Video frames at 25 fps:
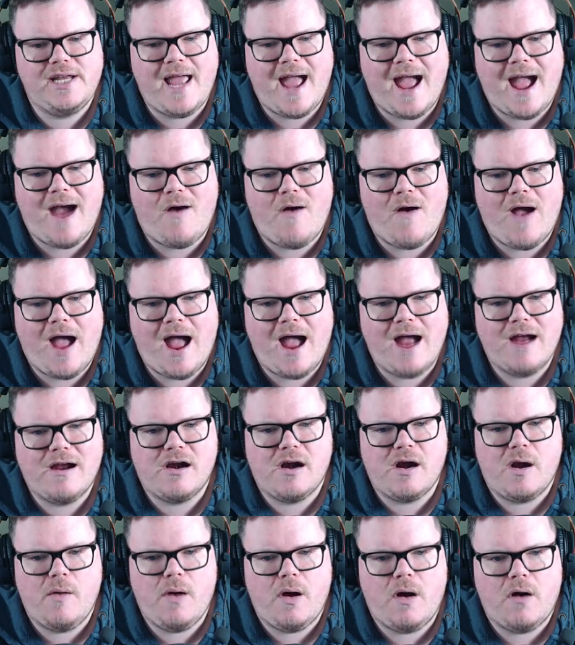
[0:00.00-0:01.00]
out
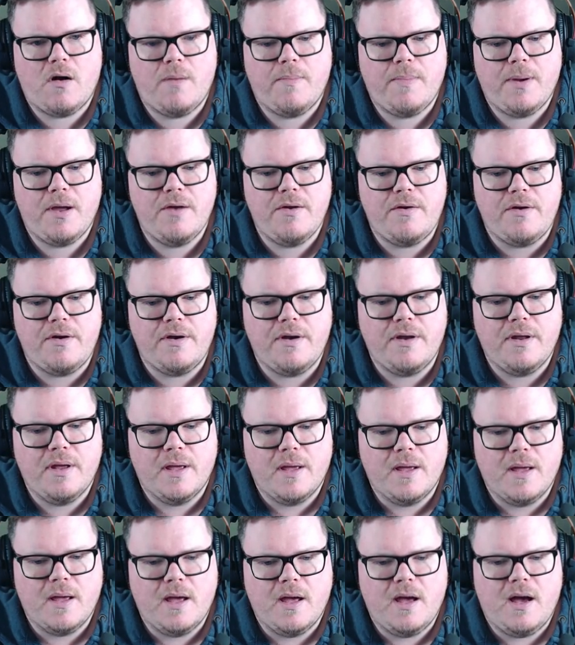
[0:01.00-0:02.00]
aggro our opponent.
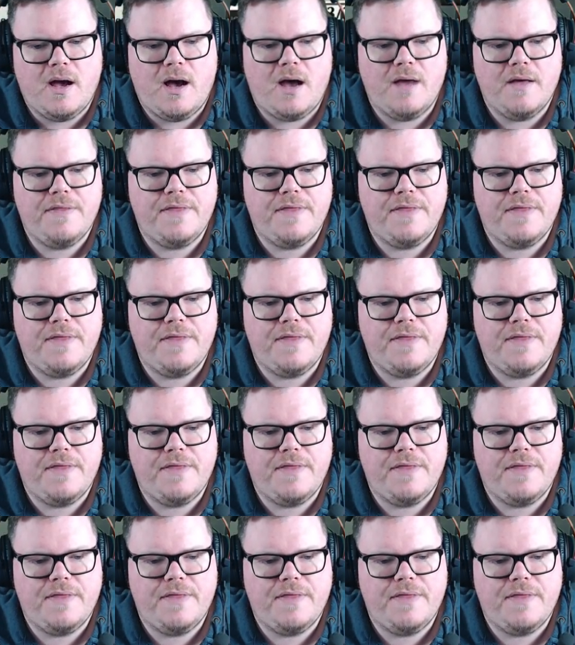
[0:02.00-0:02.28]
I